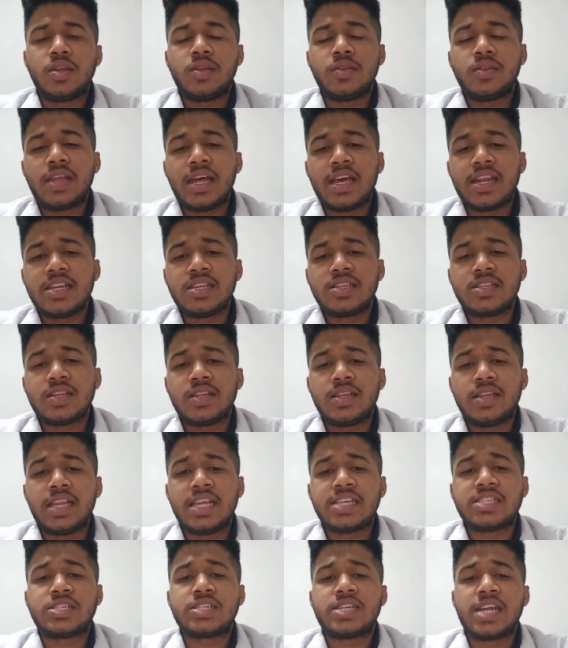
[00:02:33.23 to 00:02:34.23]
There is
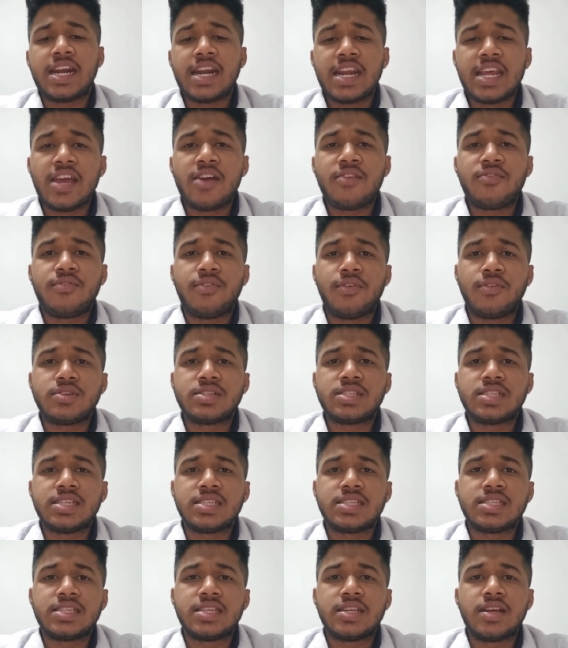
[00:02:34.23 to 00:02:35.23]
the study of
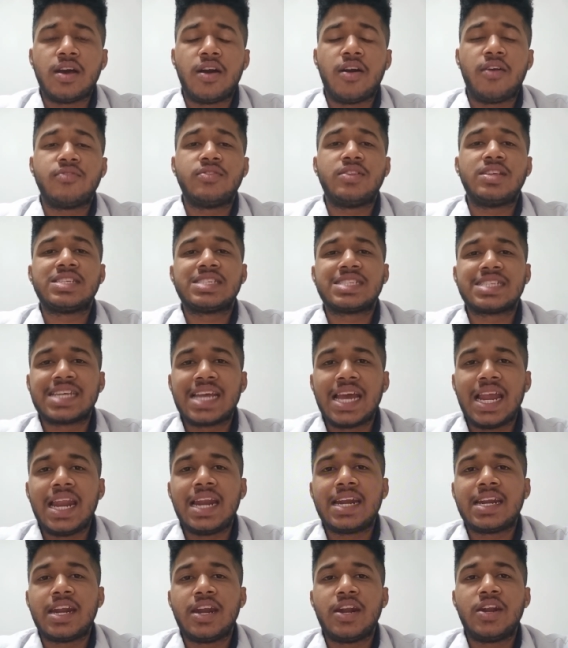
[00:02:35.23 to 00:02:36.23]
forces of the
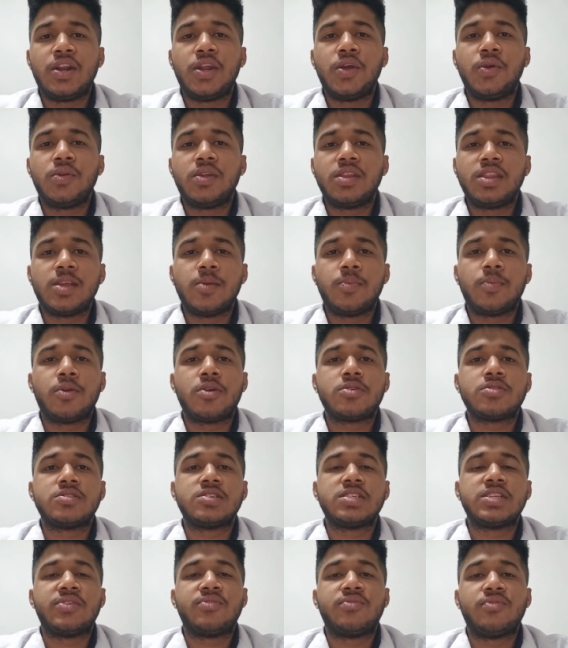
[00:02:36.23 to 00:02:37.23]
skeleton during the
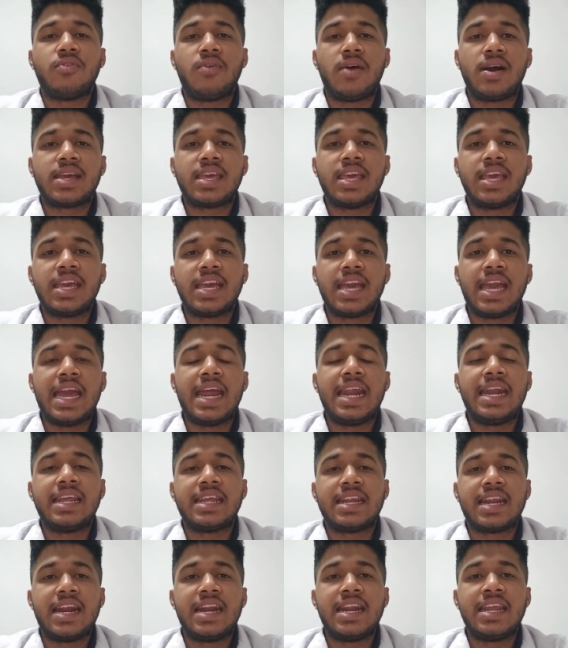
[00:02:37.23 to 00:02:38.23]
process of walking
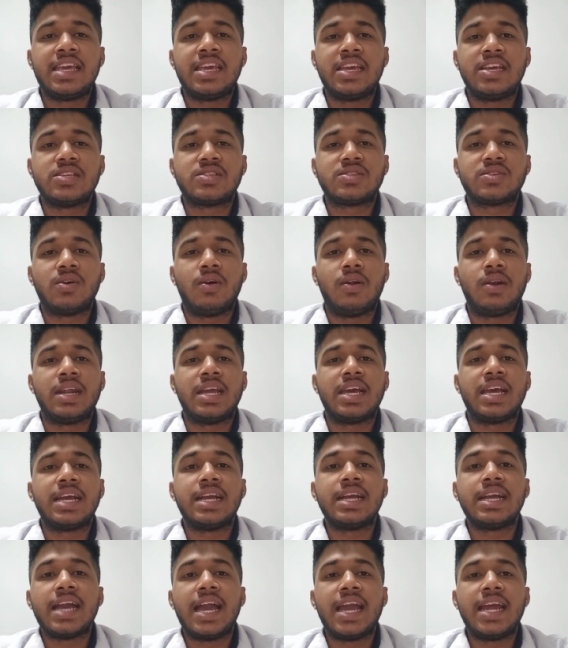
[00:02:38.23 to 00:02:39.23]
and running is
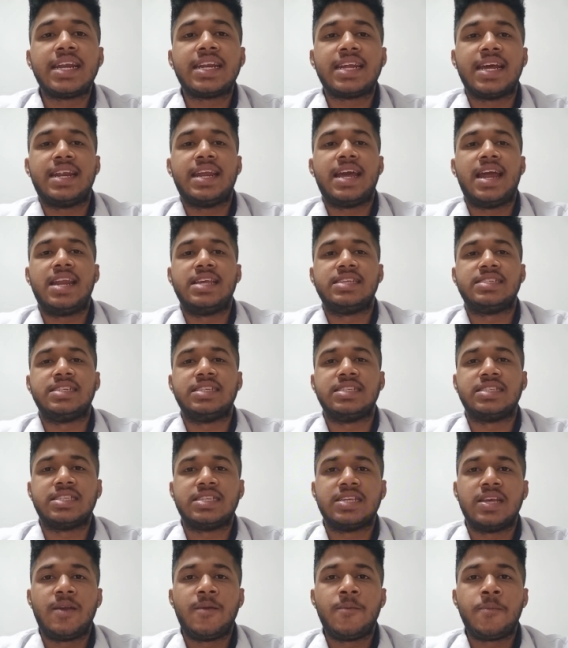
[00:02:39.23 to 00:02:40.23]
called gait
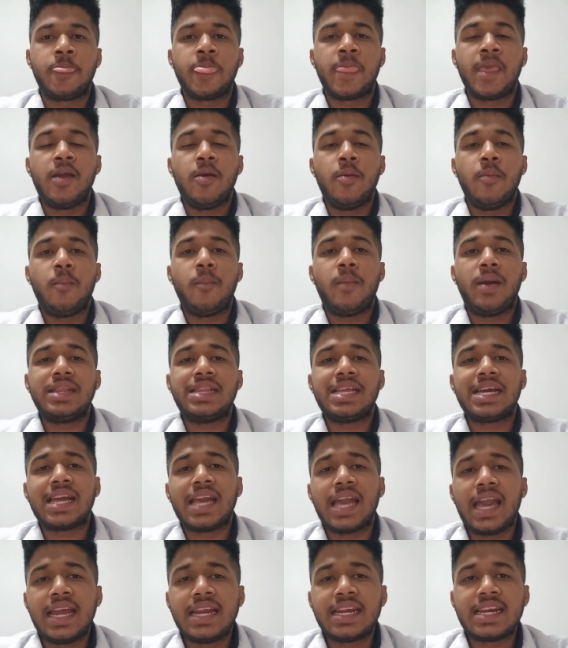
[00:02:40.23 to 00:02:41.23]
analysis. By the
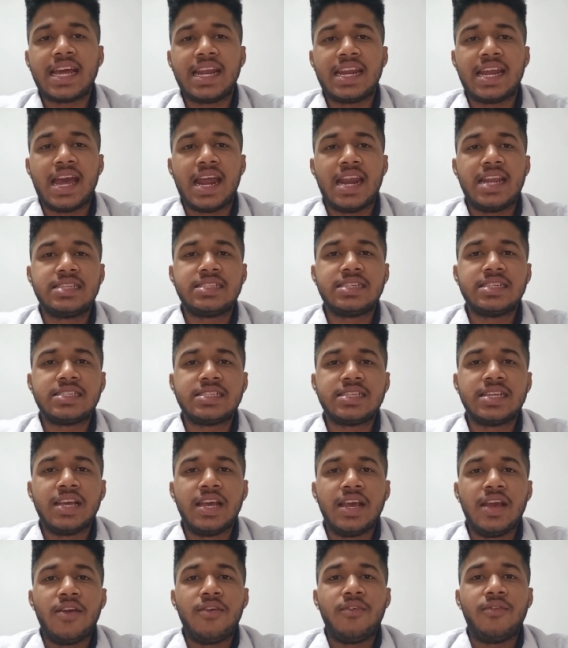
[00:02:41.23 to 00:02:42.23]
gait
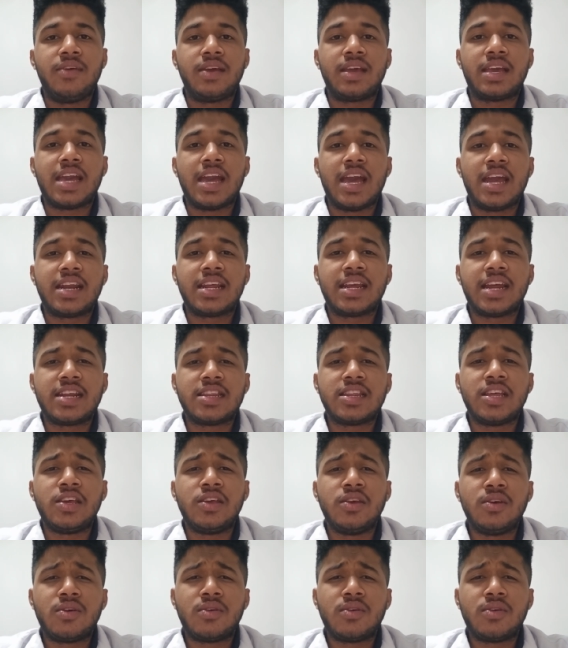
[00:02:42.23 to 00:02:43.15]
analysis, we can get the